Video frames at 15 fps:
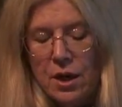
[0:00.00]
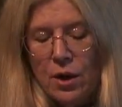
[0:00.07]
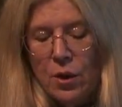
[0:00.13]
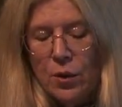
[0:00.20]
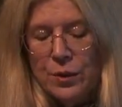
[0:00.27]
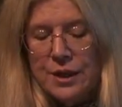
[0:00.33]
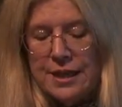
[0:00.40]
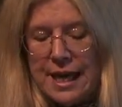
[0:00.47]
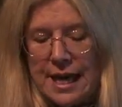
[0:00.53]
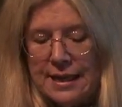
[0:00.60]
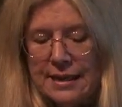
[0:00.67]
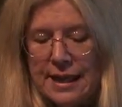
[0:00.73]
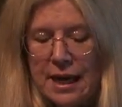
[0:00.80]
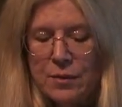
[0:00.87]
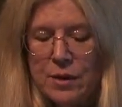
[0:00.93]
Only then
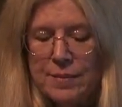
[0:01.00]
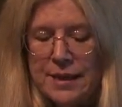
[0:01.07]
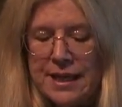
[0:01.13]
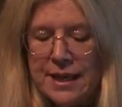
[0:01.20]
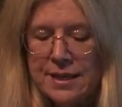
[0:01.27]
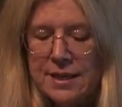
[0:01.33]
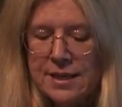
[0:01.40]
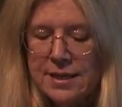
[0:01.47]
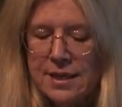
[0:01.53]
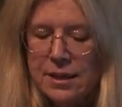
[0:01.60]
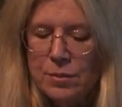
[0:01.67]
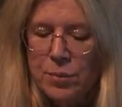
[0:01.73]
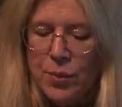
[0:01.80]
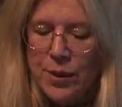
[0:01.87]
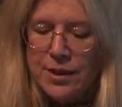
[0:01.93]
can we begin to see the
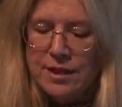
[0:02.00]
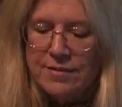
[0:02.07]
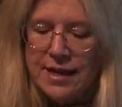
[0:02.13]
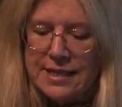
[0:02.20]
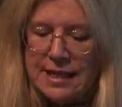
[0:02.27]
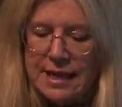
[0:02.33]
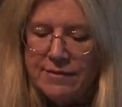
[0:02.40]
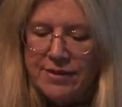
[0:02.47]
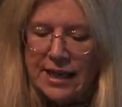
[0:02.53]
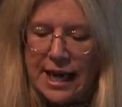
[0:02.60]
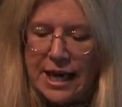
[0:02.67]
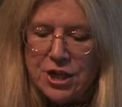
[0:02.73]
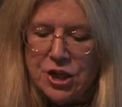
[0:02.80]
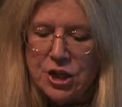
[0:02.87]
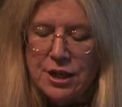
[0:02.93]
points of
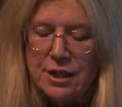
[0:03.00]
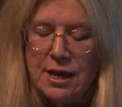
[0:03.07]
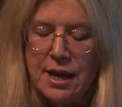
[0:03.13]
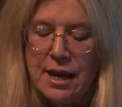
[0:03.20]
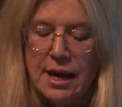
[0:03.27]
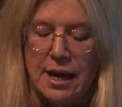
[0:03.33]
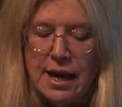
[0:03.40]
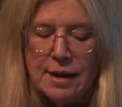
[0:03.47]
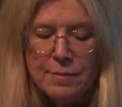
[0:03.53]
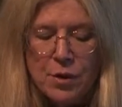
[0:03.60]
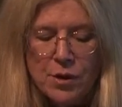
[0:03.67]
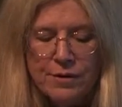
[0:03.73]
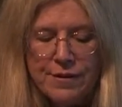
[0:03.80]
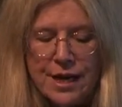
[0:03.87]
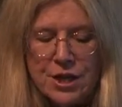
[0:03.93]
identification and
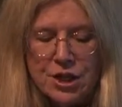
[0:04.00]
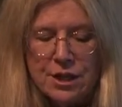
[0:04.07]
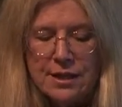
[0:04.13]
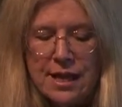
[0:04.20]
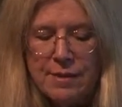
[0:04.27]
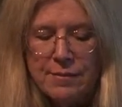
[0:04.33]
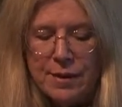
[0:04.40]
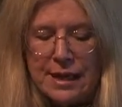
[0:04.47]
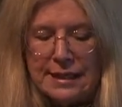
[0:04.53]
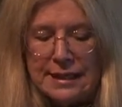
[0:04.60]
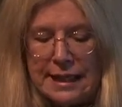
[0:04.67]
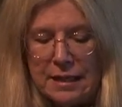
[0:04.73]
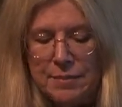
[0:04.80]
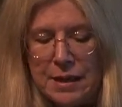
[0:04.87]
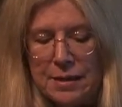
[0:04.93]
motivation that may
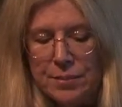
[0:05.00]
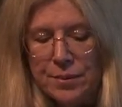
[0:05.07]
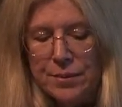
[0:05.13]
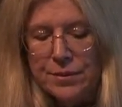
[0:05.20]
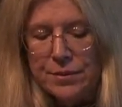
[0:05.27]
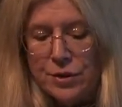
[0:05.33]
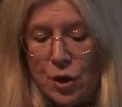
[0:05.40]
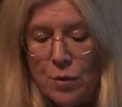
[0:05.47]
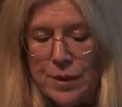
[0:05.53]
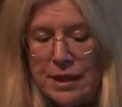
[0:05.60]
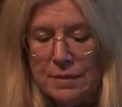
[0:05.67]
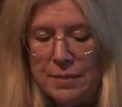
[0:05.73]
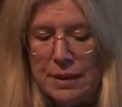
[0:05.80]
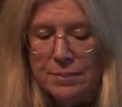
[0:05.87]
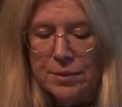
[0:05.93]
lead people, so many
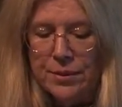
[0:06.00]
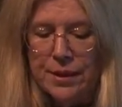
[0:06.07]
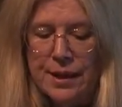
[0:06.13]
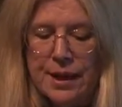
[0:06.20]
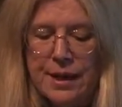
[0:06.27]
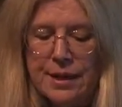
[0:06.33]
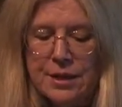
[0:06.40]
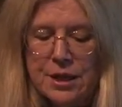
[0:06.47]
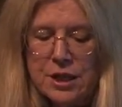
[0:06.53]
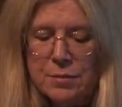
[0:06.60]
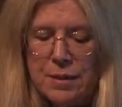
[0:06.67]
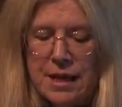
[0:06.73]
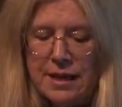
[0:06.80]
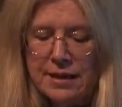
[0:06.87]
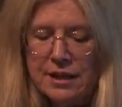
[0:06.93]
people, to
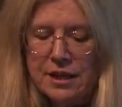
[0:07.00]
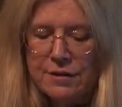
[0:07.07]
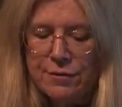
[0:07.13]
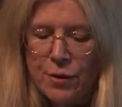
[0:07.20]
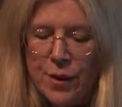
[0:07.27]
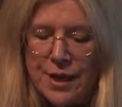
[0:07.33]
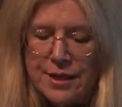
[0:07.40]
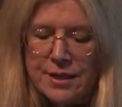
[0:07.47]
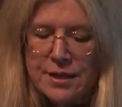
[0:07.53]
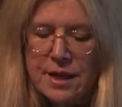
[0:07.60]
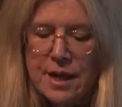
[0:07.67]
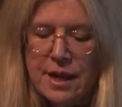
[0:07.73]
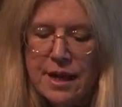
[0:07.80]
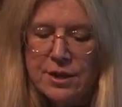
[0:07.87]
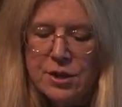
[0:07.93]
speak this voice
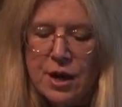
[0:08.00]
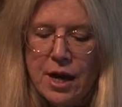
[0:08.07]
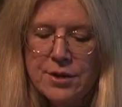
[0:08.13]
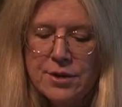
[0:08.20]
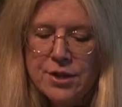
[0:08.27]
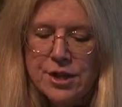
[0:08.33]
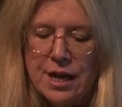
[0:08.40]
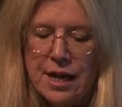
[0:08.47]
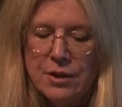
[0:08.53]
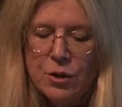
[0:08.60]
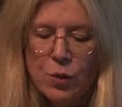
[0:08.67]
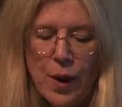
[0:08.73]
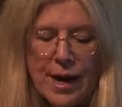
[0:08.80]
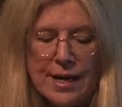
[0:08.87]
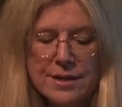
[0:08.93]
and to understand the
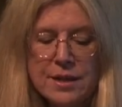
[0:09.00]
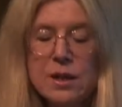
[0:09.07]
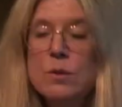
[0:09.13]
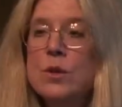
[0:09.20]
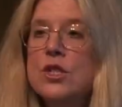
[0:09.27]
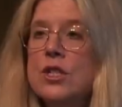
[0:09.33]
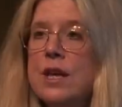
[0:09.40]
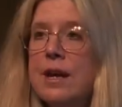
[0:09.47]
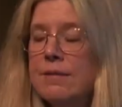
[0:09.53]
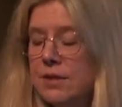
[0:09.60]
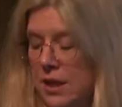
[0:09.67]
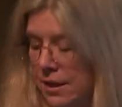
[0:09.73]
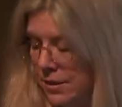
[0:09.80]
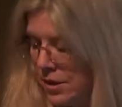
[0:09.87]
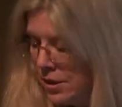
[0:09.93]
ways in which they have
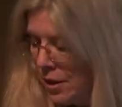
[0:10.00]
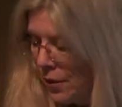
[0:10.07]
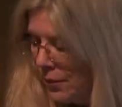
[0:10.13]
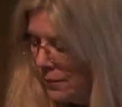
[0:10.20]
done so.